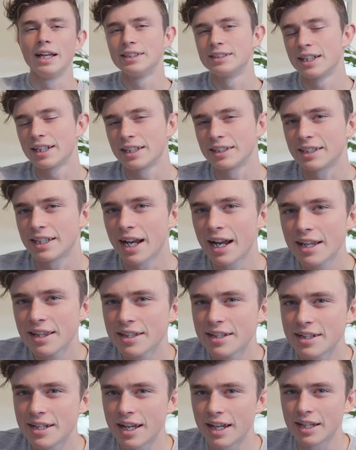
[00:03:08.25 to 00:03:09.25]
It's like at the end of
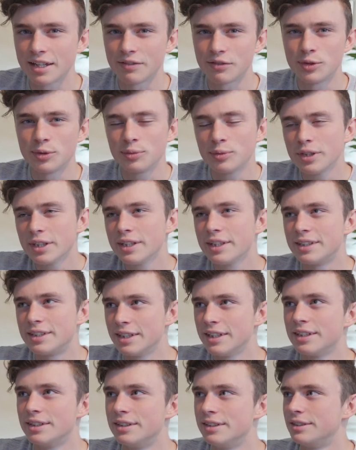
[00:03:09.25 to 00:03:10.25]
the day, if you really
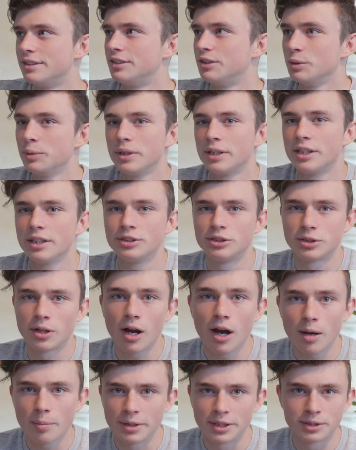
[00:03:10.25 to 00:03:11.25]
did do a good
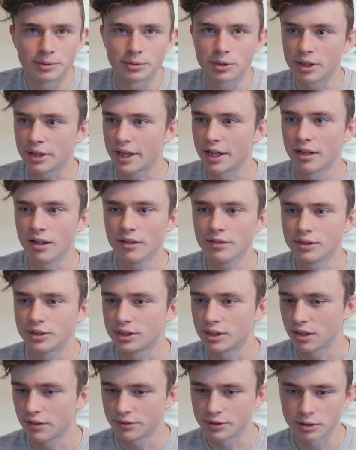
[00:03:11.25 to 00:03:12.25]
job and you took care of
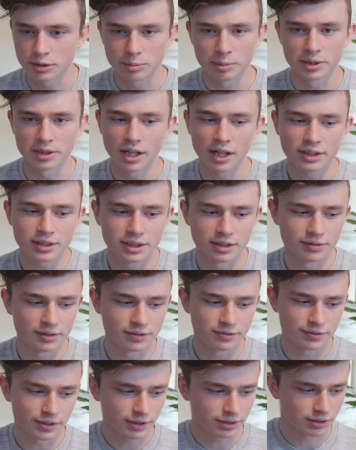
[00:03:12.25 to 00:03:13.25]
yourself and you were productive, it
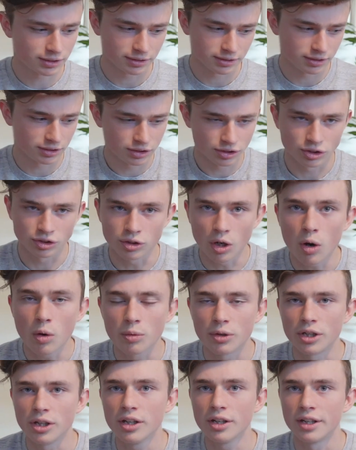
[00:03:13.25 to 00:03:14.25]
feels so
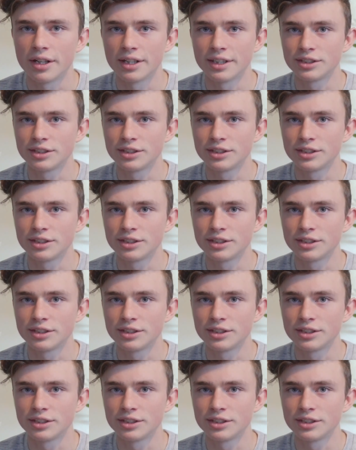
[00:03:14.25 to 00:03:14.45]
good.